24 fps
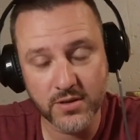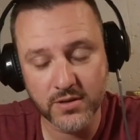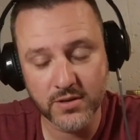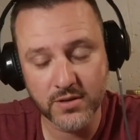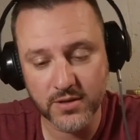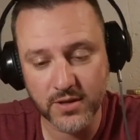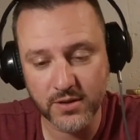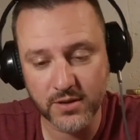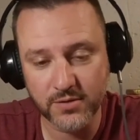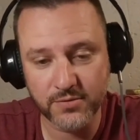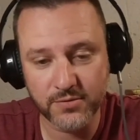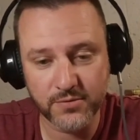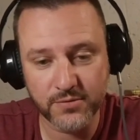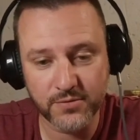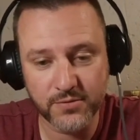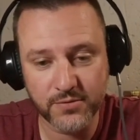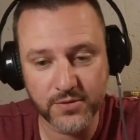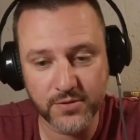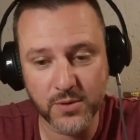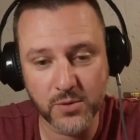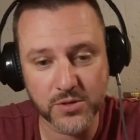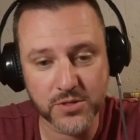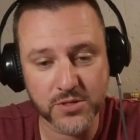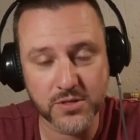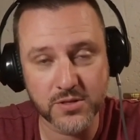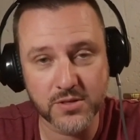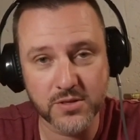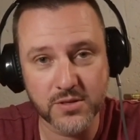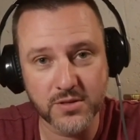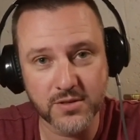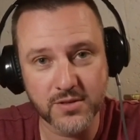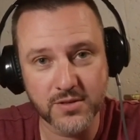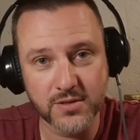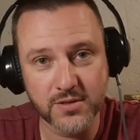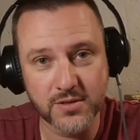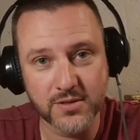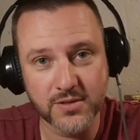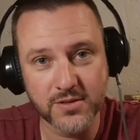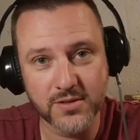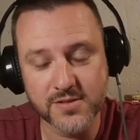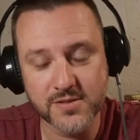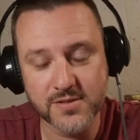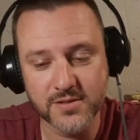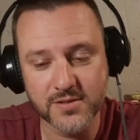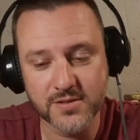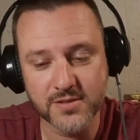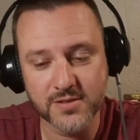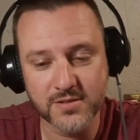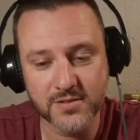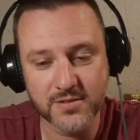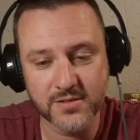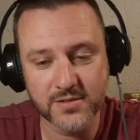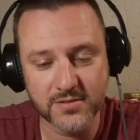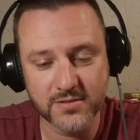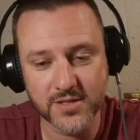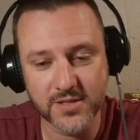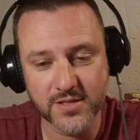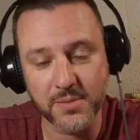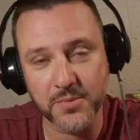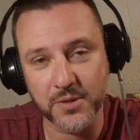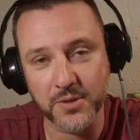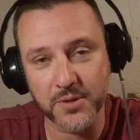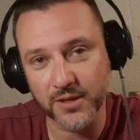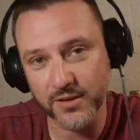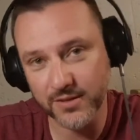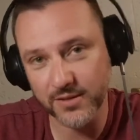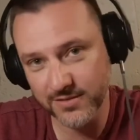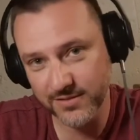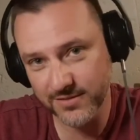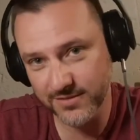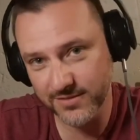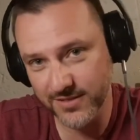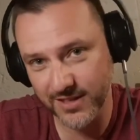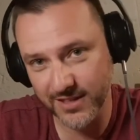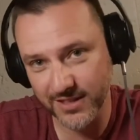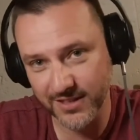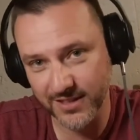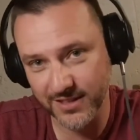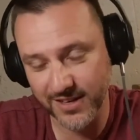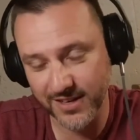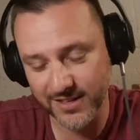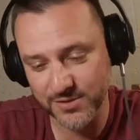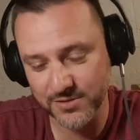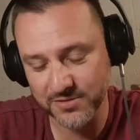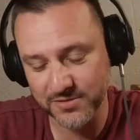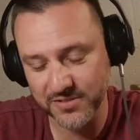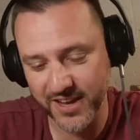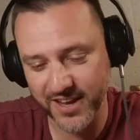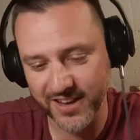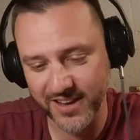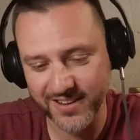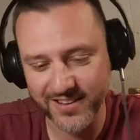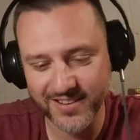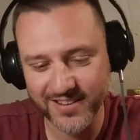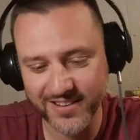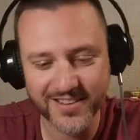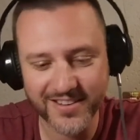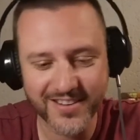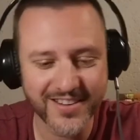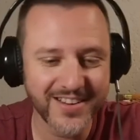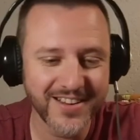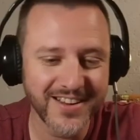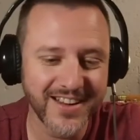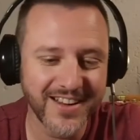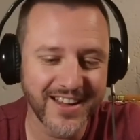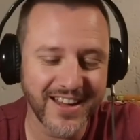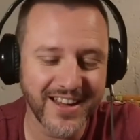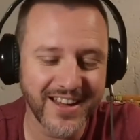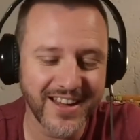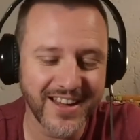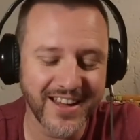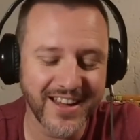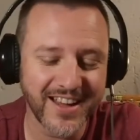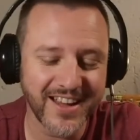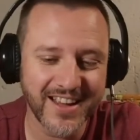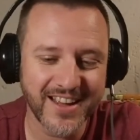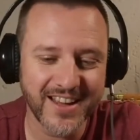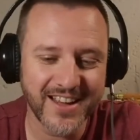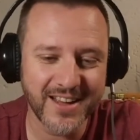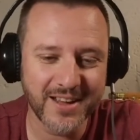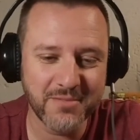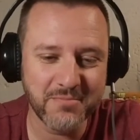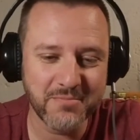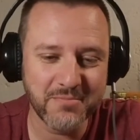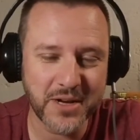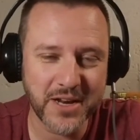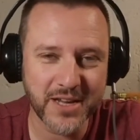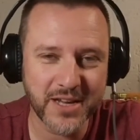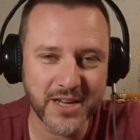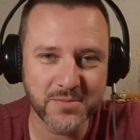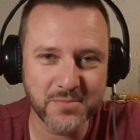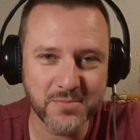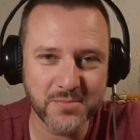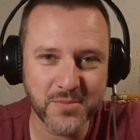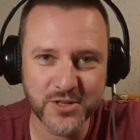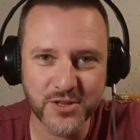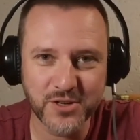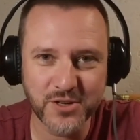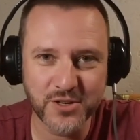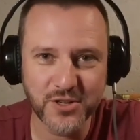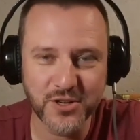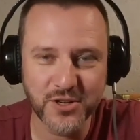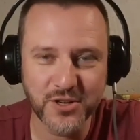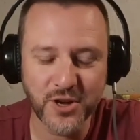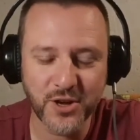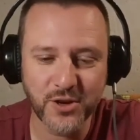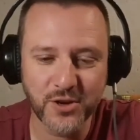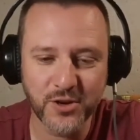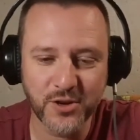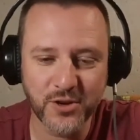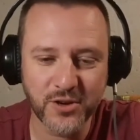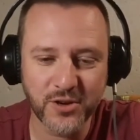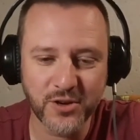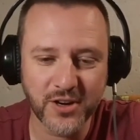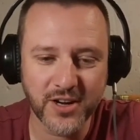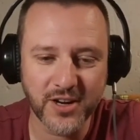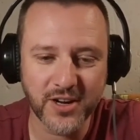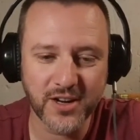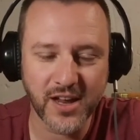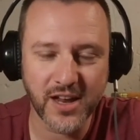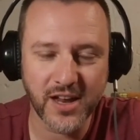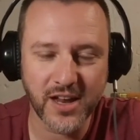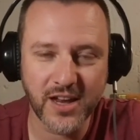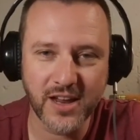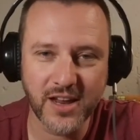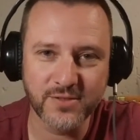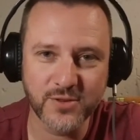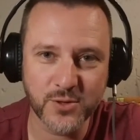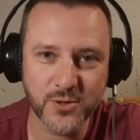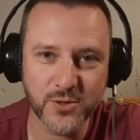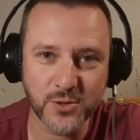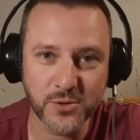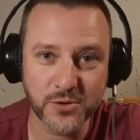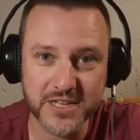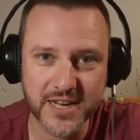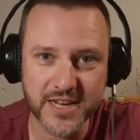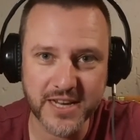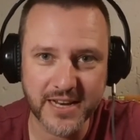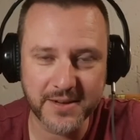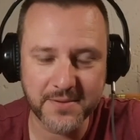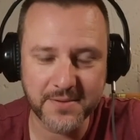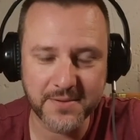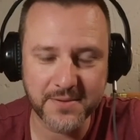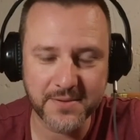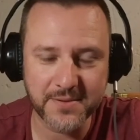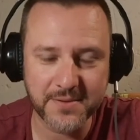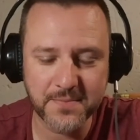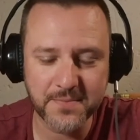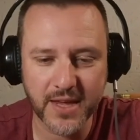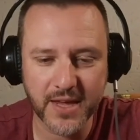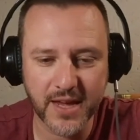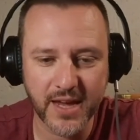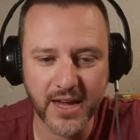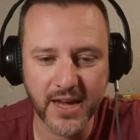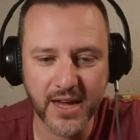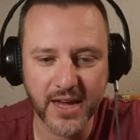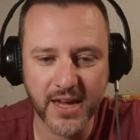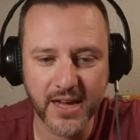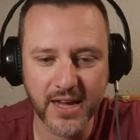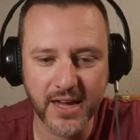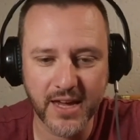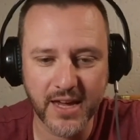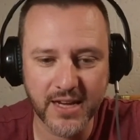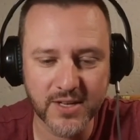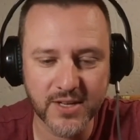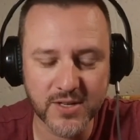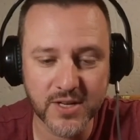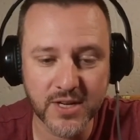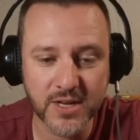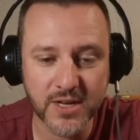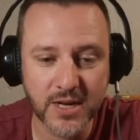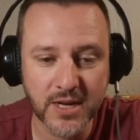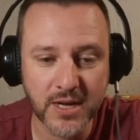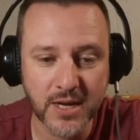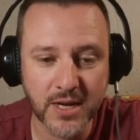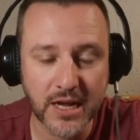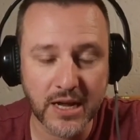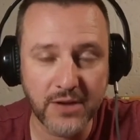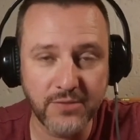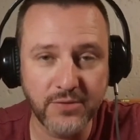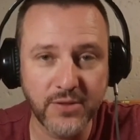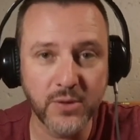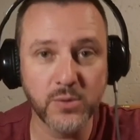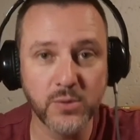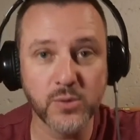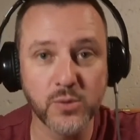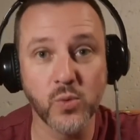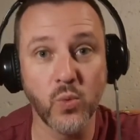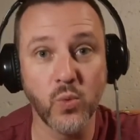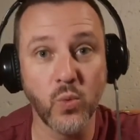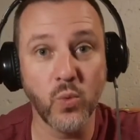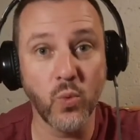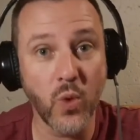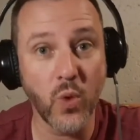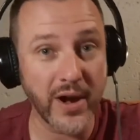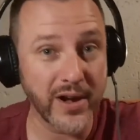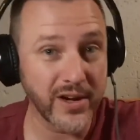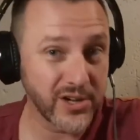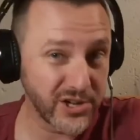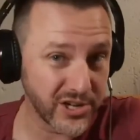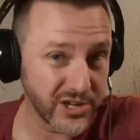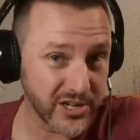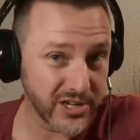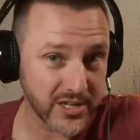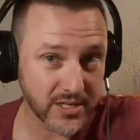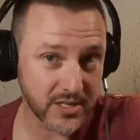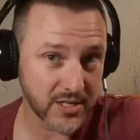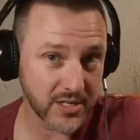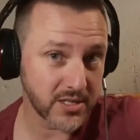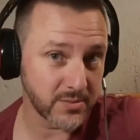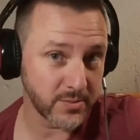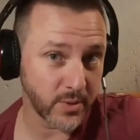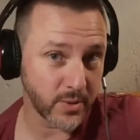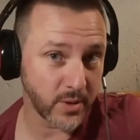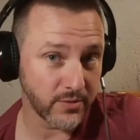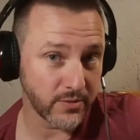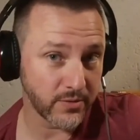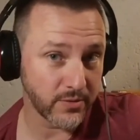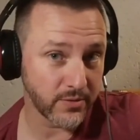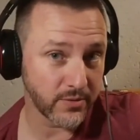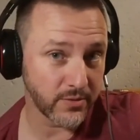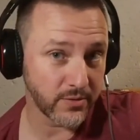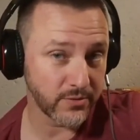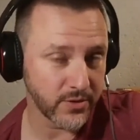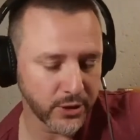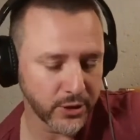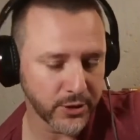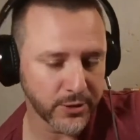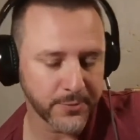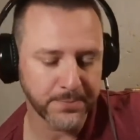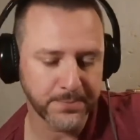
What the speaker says: if there wasn't something I'd like to have added. But as most of you know, I love storytelling. And if there was one criticism of the book,